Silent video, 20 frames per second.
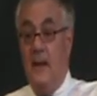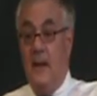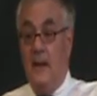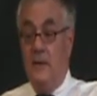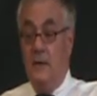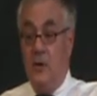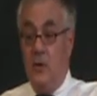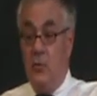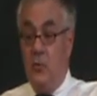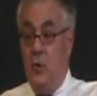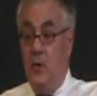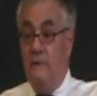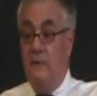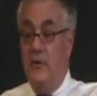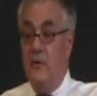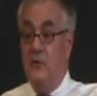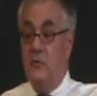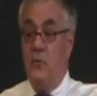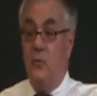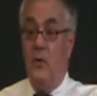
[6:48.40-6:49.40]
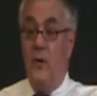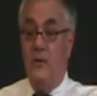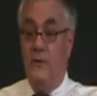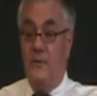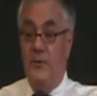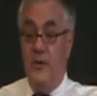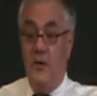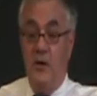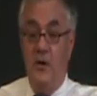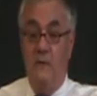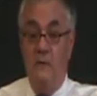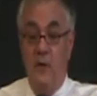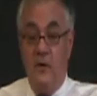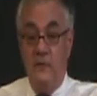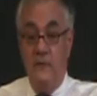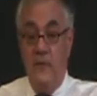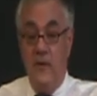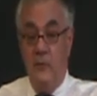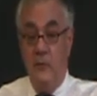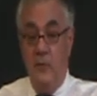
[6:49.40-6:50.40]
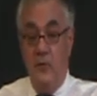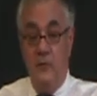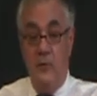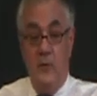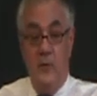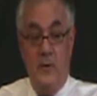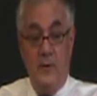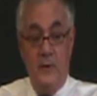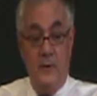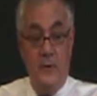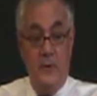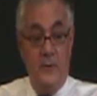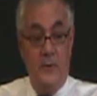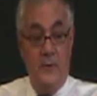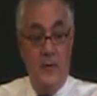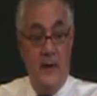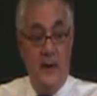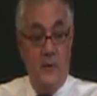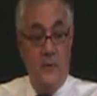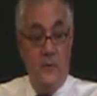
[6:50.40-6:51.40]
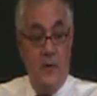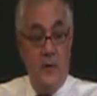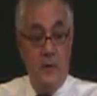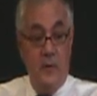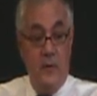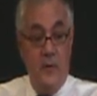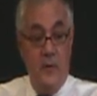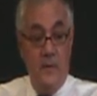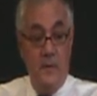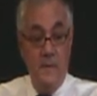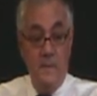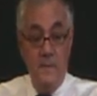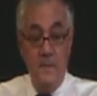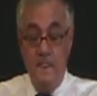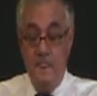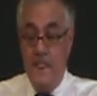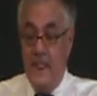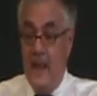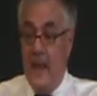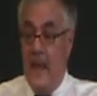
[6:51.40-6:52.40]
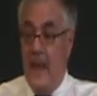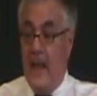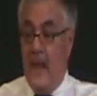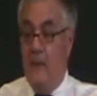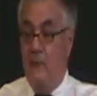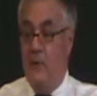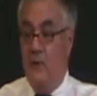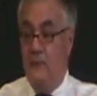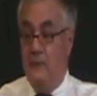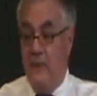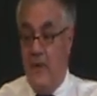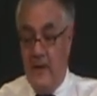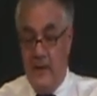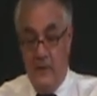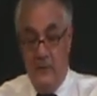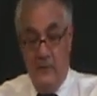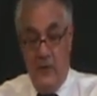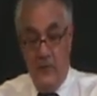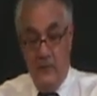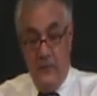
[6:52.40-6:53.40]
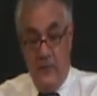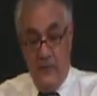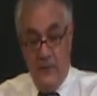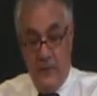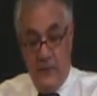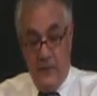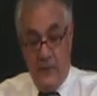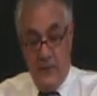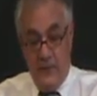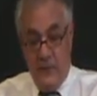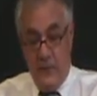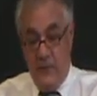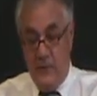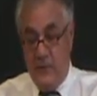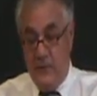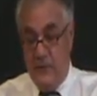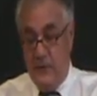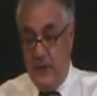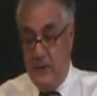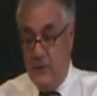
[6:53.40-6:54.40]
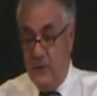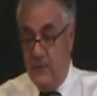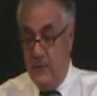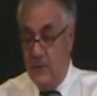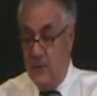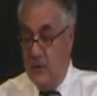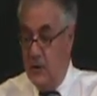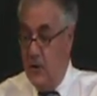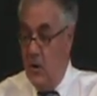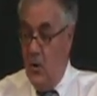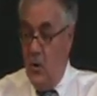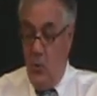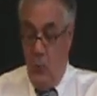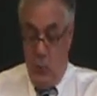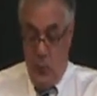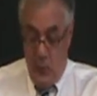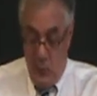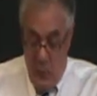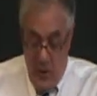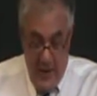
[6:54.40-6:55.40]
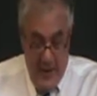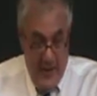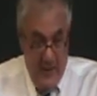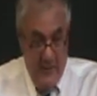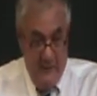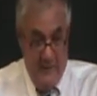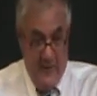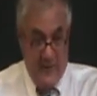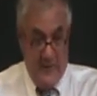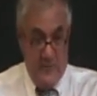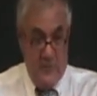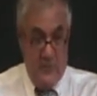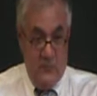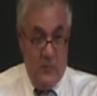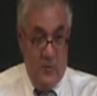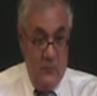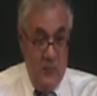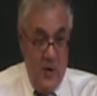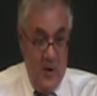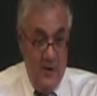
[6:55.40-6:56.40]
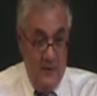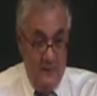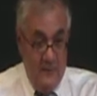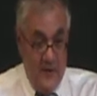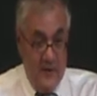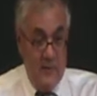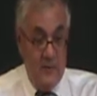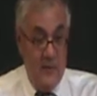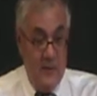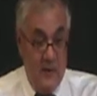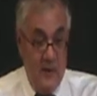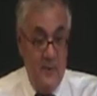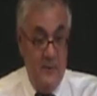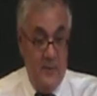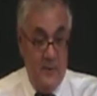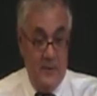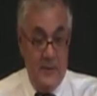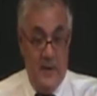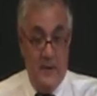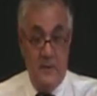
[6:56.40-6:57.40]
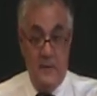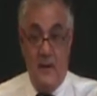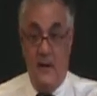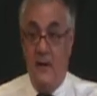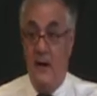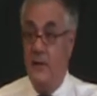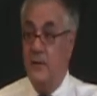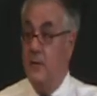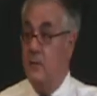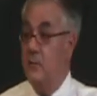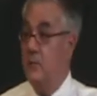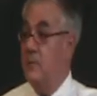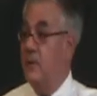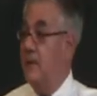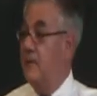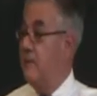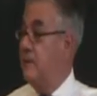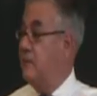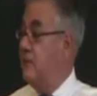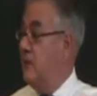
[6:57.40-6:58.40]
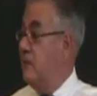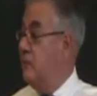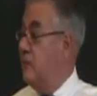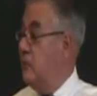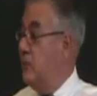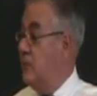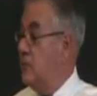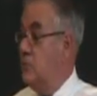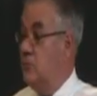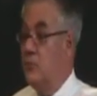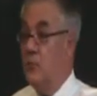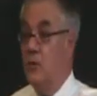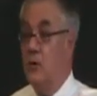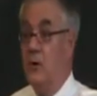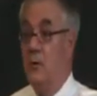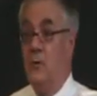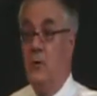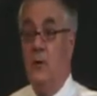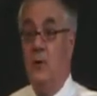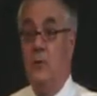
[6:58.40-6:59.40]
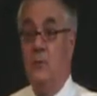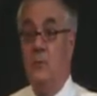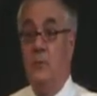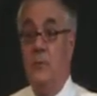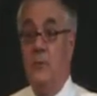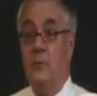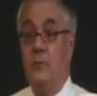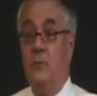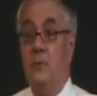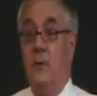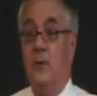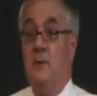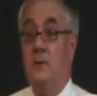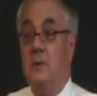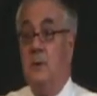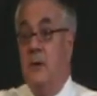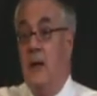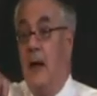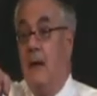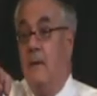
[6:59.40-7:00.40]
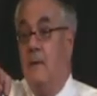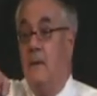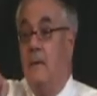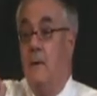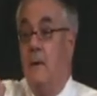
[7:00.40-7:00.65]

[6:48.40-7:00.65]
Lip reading: it's equivalent to what Theodore Roosevelt and Woodrow Wilson did with the antitrust laws, and what Franklin Roosevelt did with the Securities and Exchange Commission. We want innovation. We want investment. But that's it. I think we probably have time for one more. Yeah.